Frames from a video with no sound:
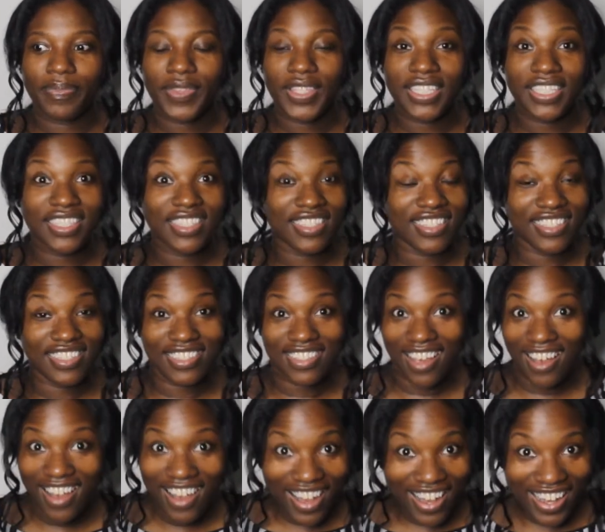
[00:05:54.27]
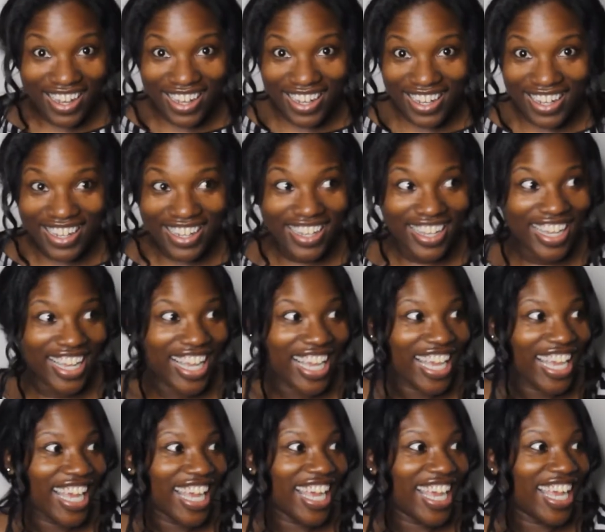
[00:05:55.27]
this young
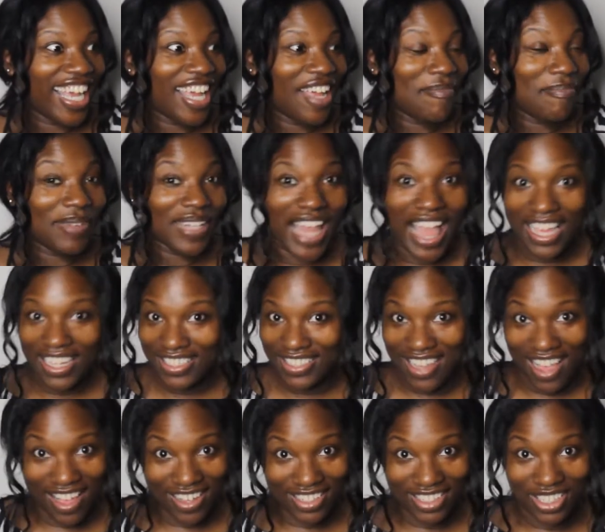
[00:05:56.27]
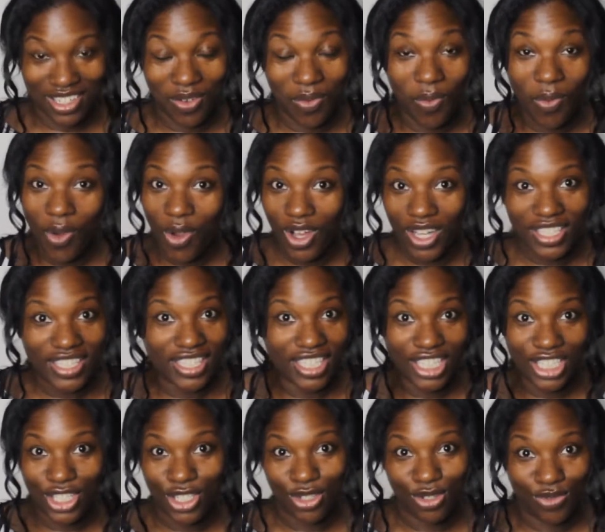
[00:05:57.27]
black doctor walks
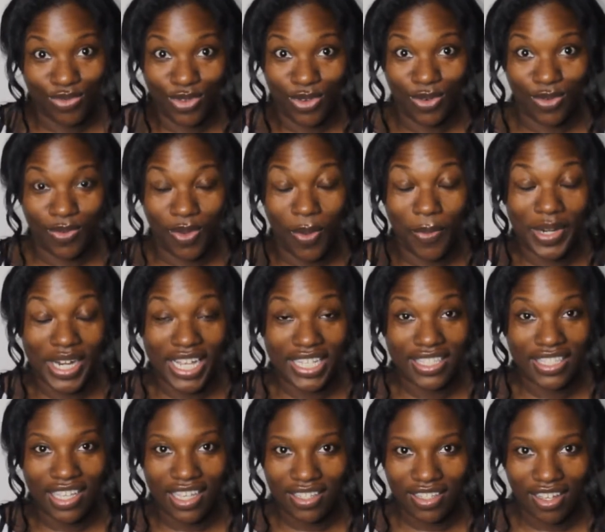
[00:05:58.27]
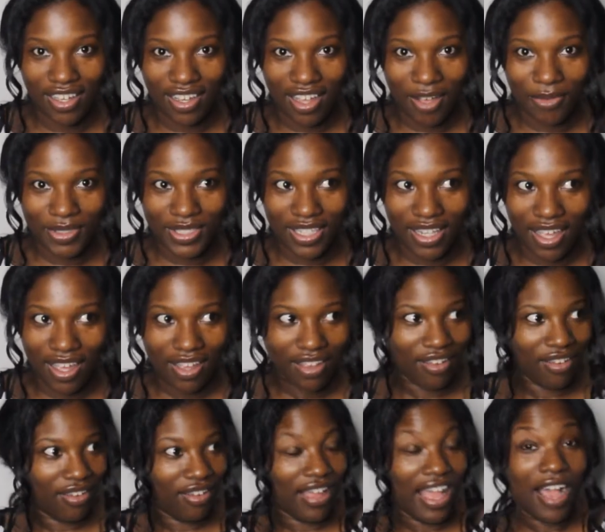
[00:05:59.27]
into the room. And when I say young, I
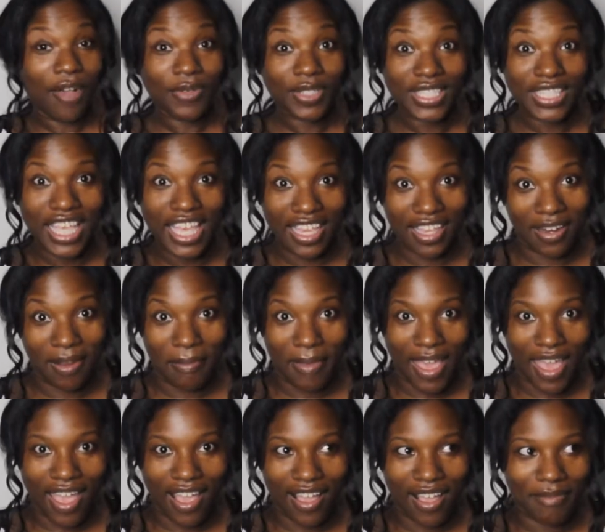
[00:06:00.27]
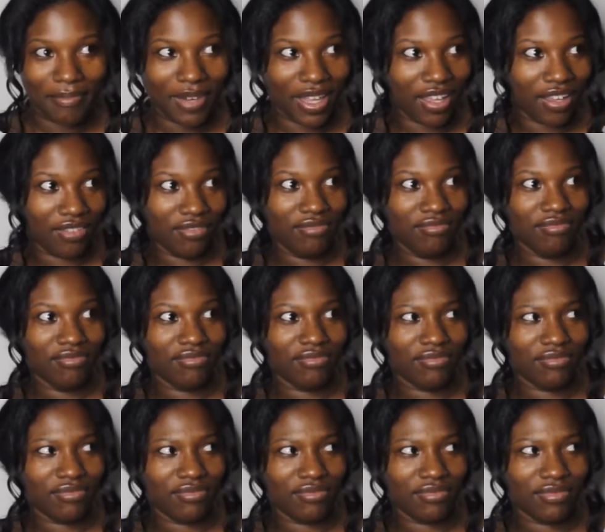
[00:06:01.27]
was taken aback. I'm like,
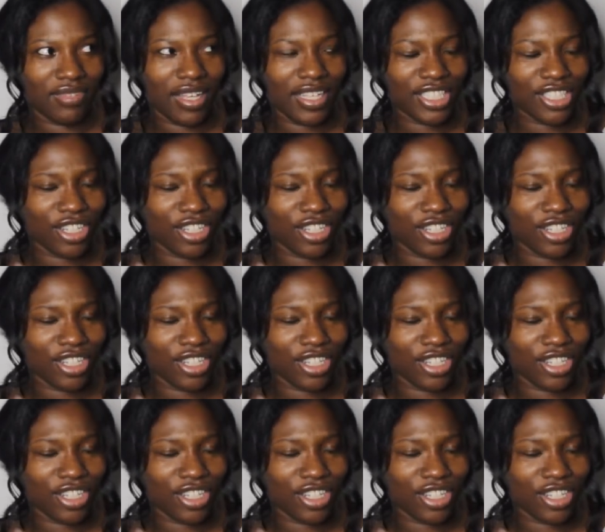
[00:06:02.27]
I